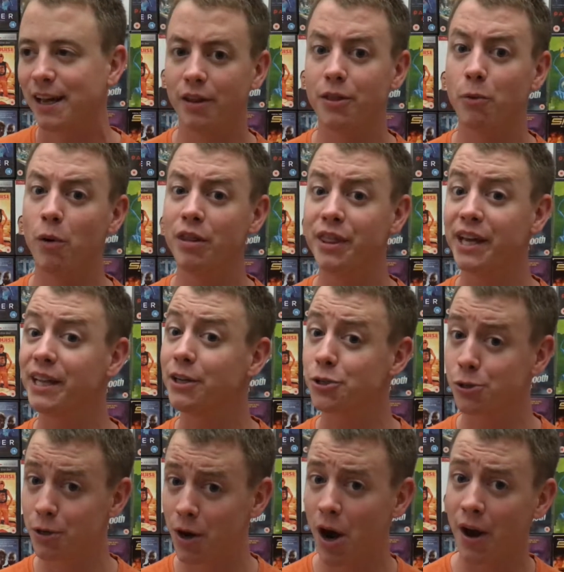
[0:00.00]
And the one thing that
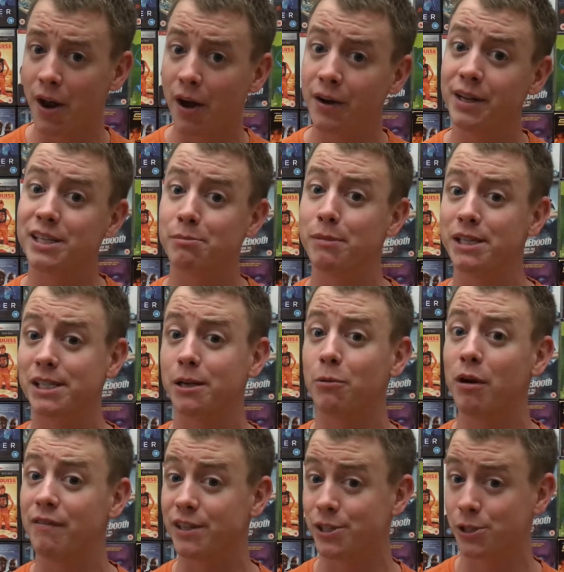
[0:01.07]
Drew Goddard is missing
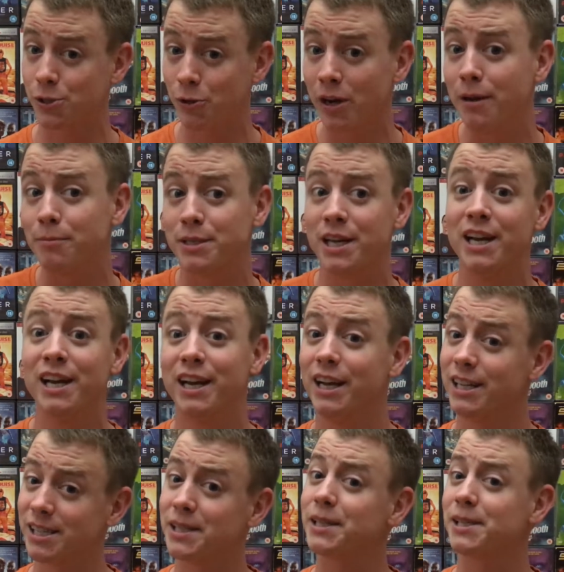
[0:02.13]
with his script
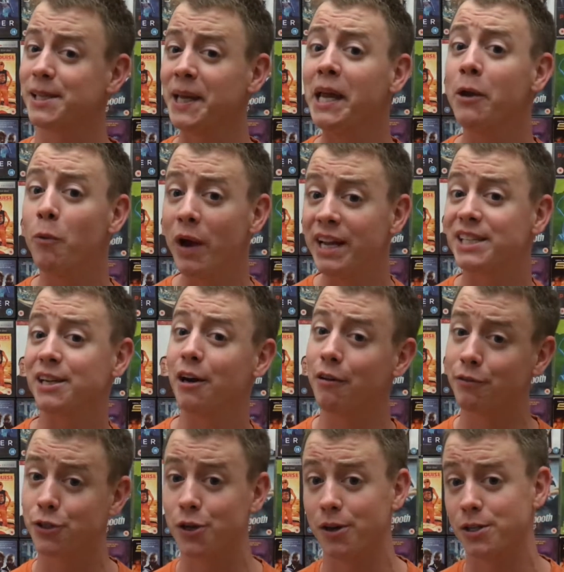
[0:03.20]
is the zingy wit
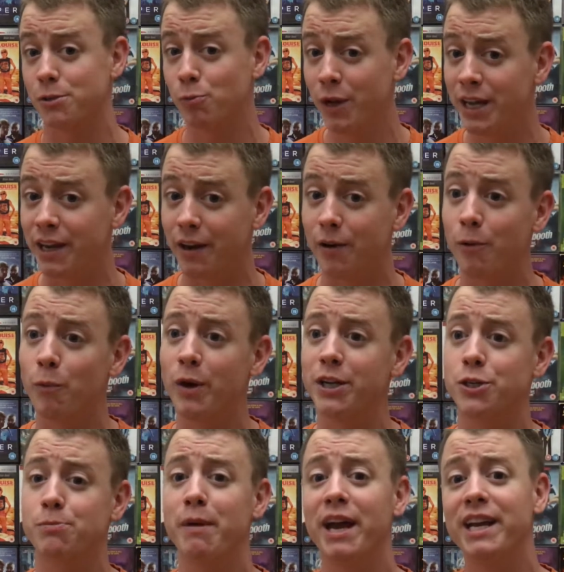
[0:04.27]
of Joss Whedon,
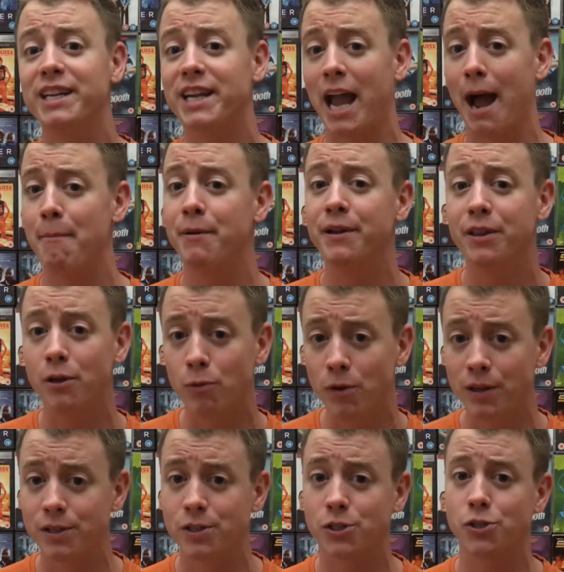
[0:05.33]
which made Cabin in the
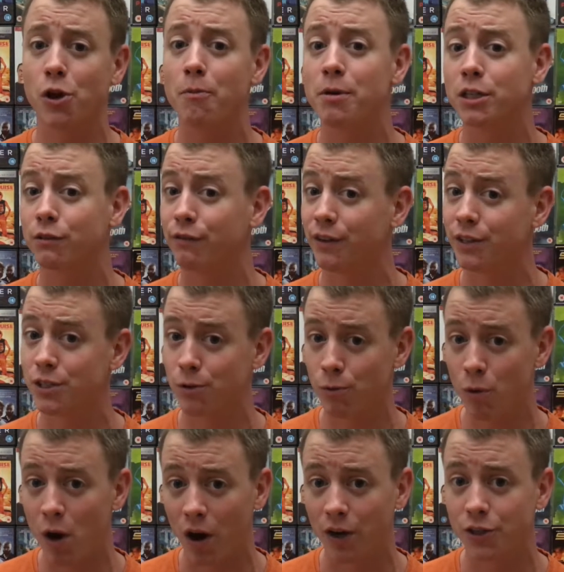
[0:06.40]
Woods so much fun to
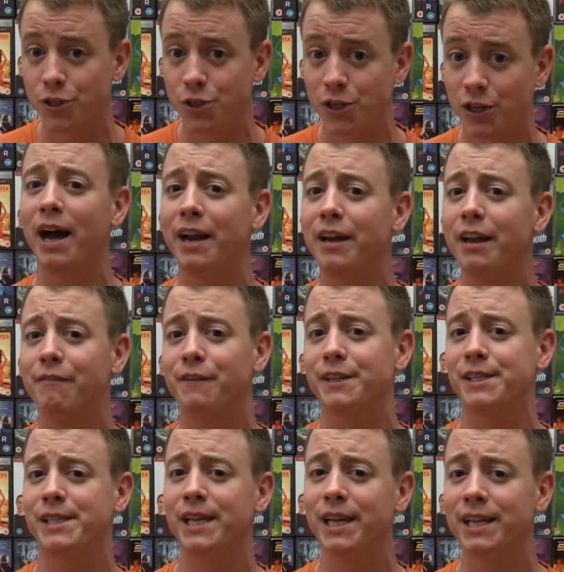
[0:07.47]
watch. And if your
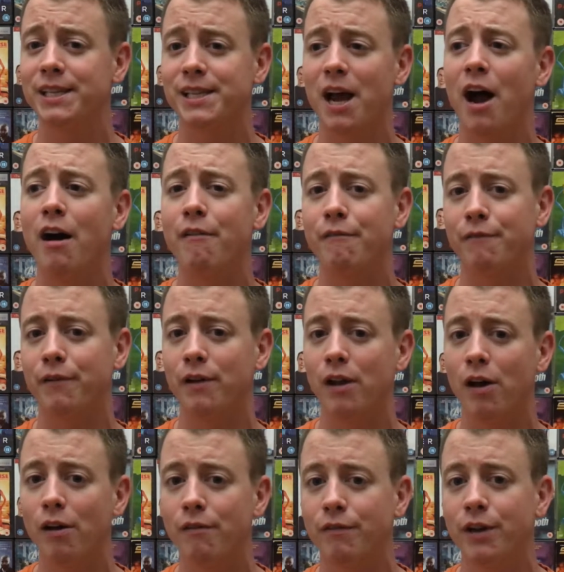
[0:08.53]
scenes aren't full
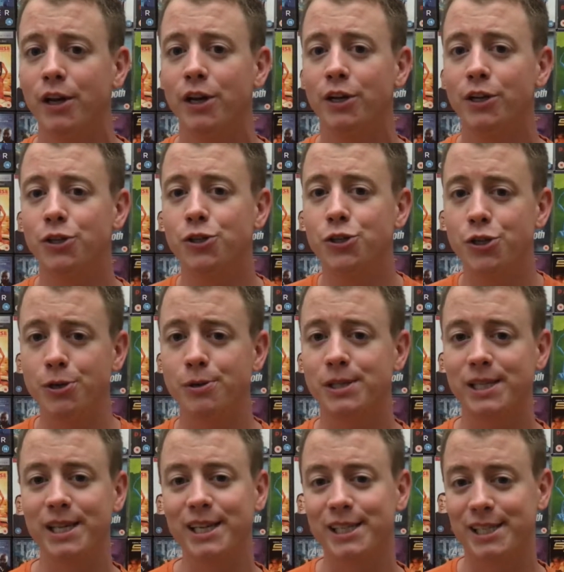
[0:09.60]
of
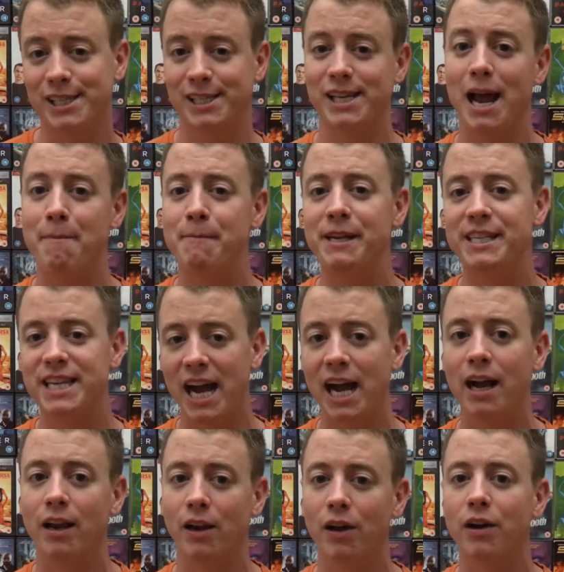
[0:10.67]
juicy, snappy
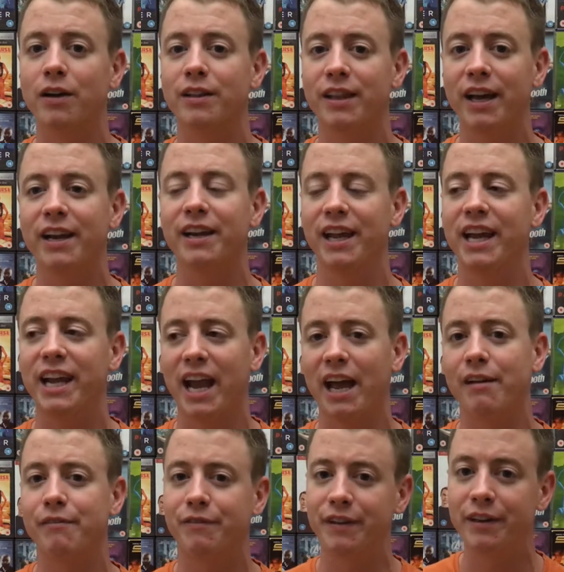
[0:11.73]
dialogue, then it
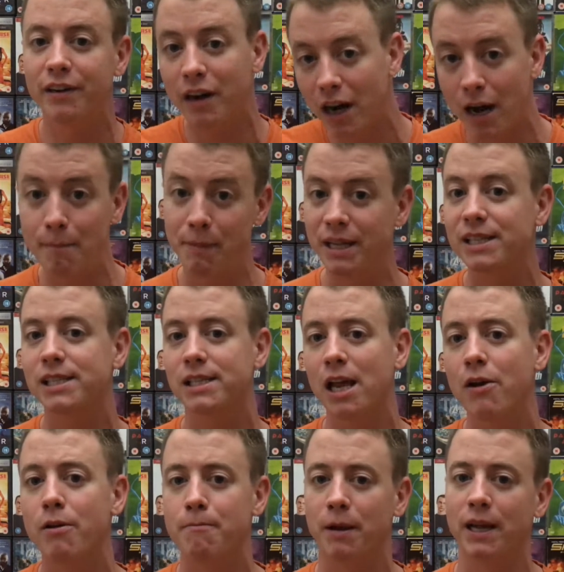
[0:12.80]
can feel a bit
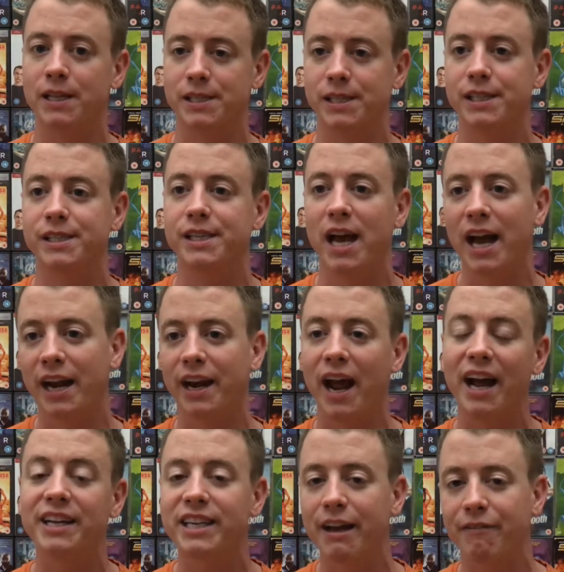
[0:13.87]
slow in places, and
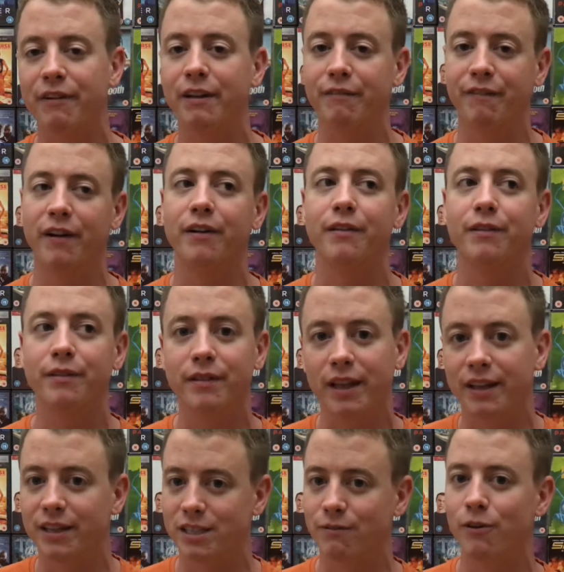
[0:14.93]
I definitely felt
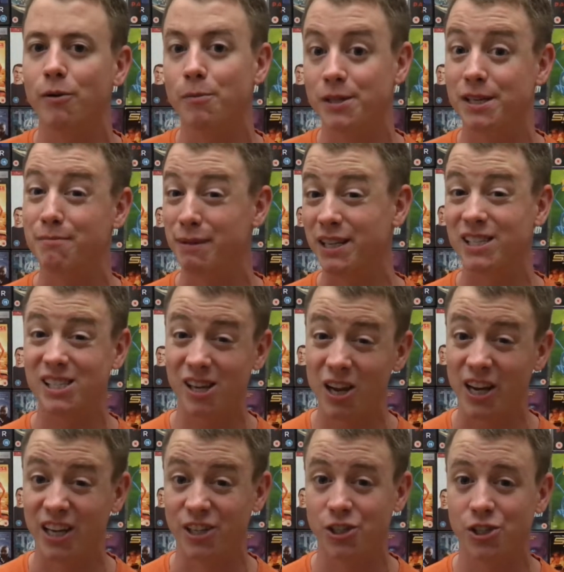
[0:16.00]
that this film was a bit
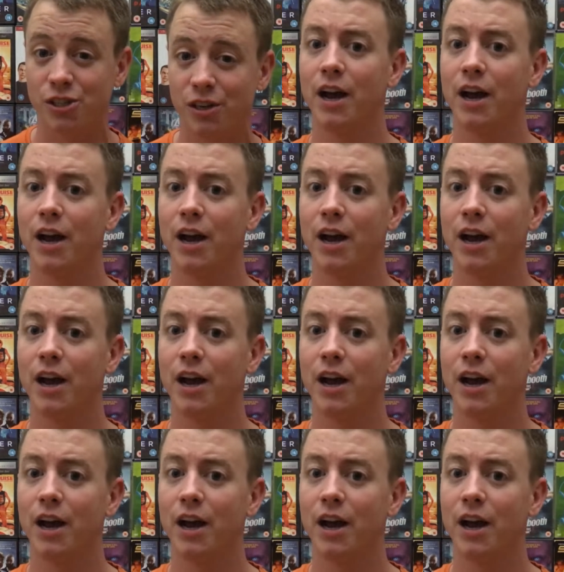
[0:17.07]
sluggish.